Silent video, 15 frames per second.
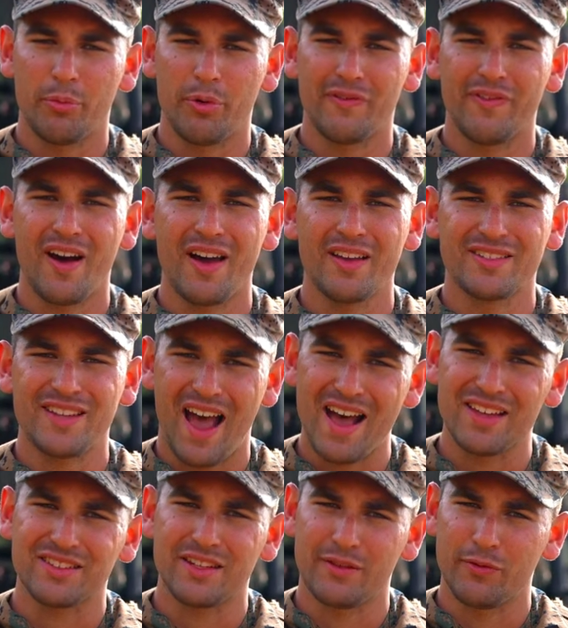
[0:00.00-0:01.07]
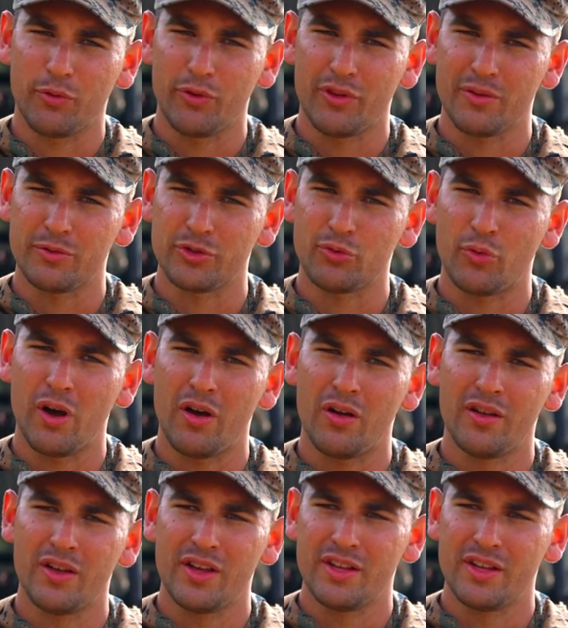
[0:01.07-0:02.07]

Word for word: provide tasking for them as well.